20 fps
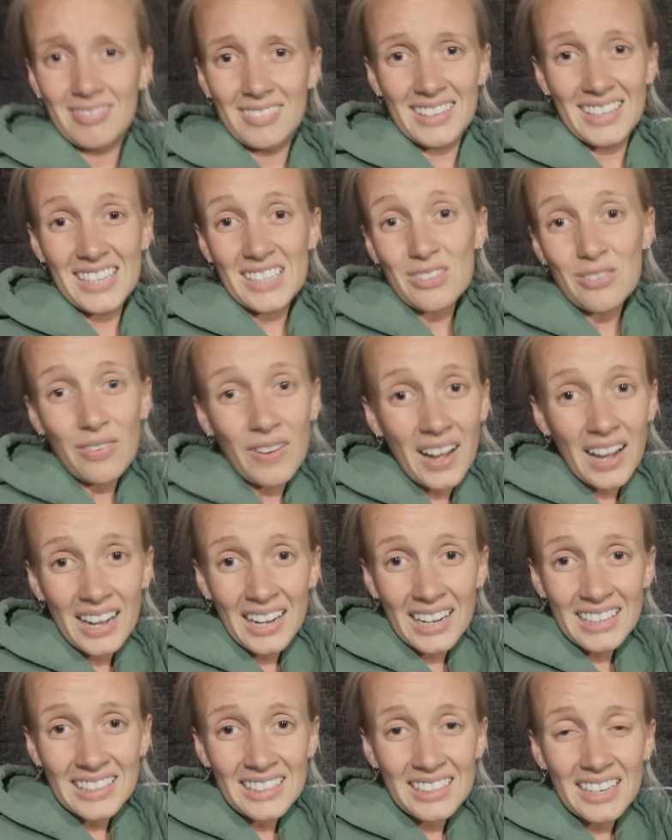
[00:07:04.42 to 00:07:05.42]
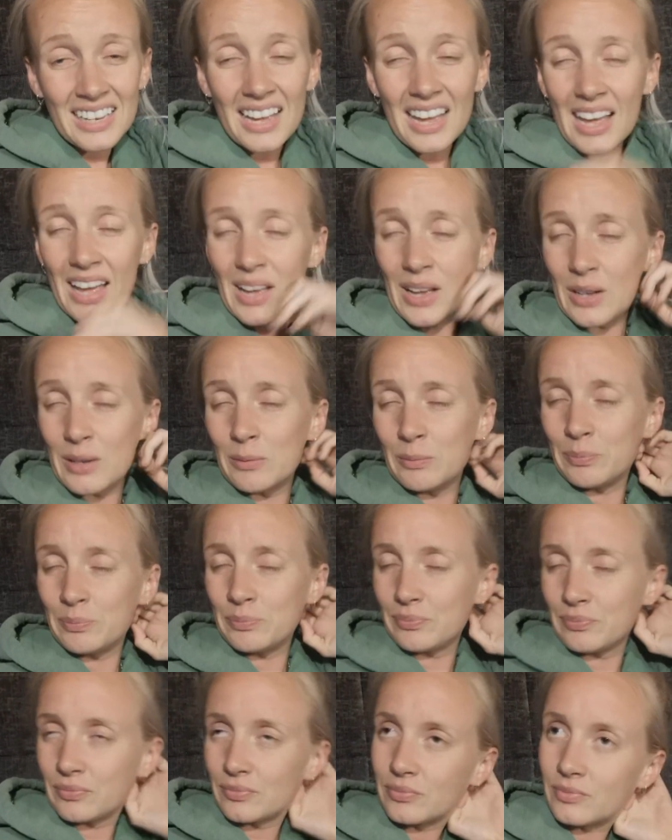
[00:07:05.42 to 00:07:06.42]
It's fine.
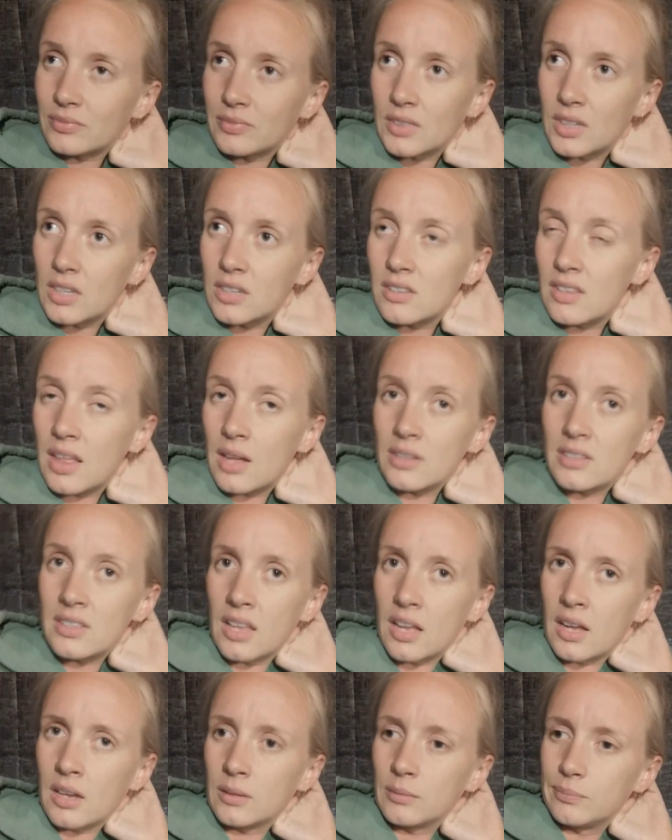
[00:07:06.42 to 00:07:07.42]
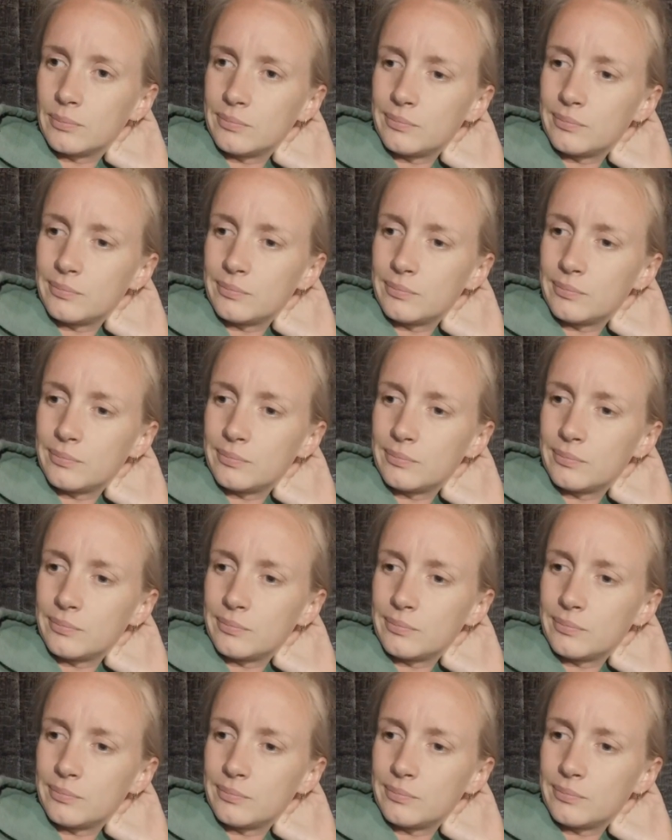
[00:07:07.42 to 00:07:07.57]
So that's that.